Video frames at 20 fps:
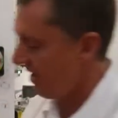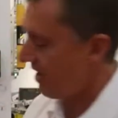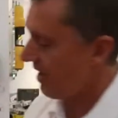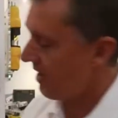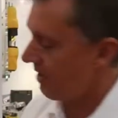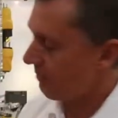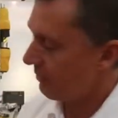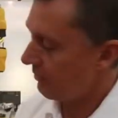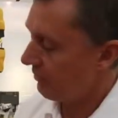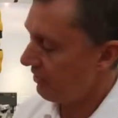
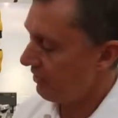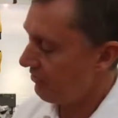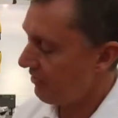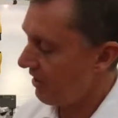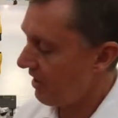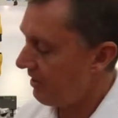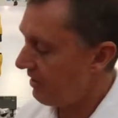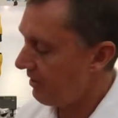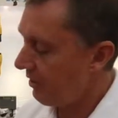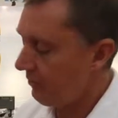Um, these
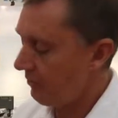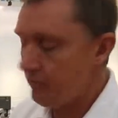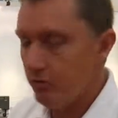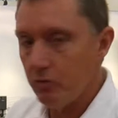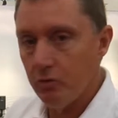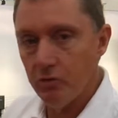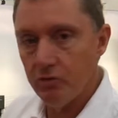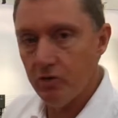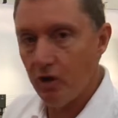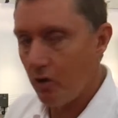ANL
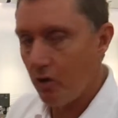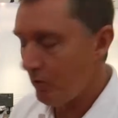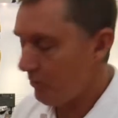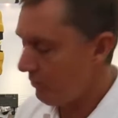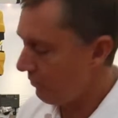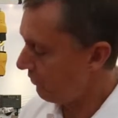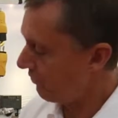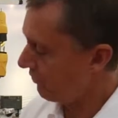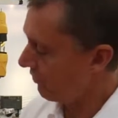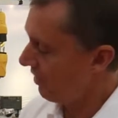fuse
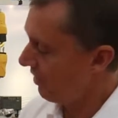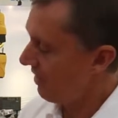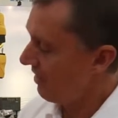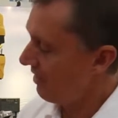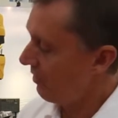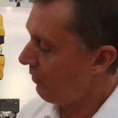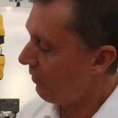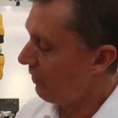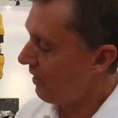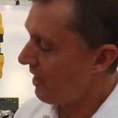holders
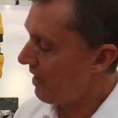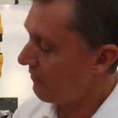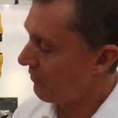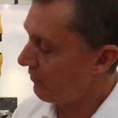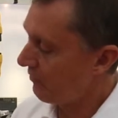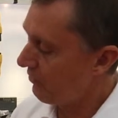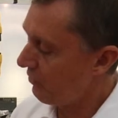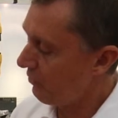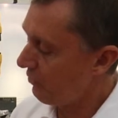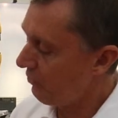all have a
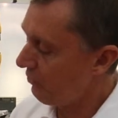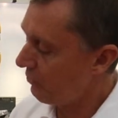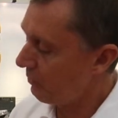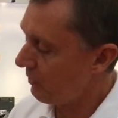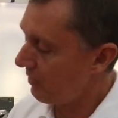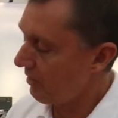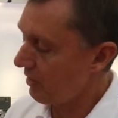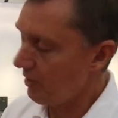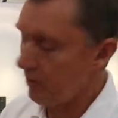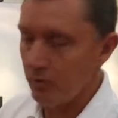fuse
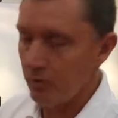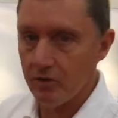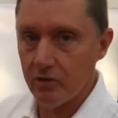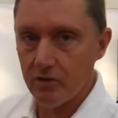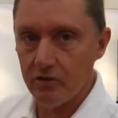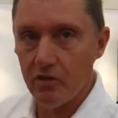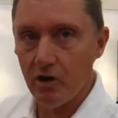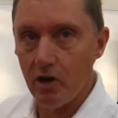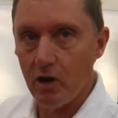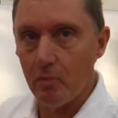window in the
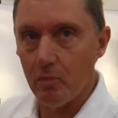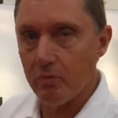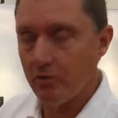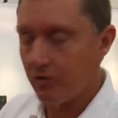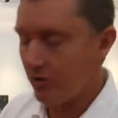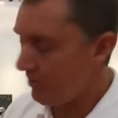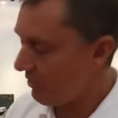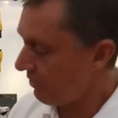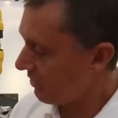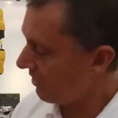top
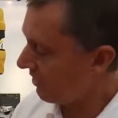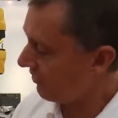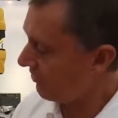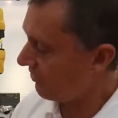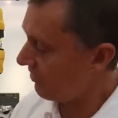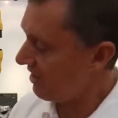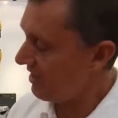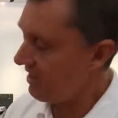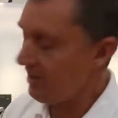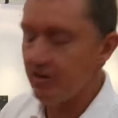so that you can
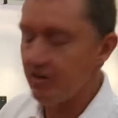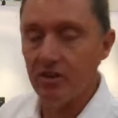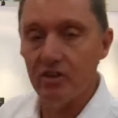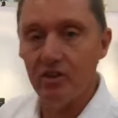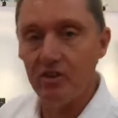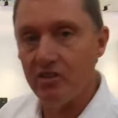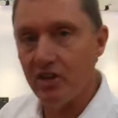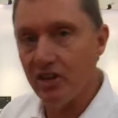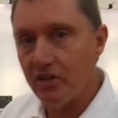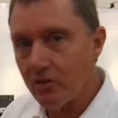see into
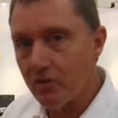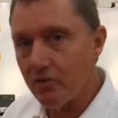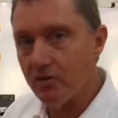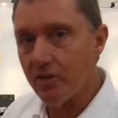the center of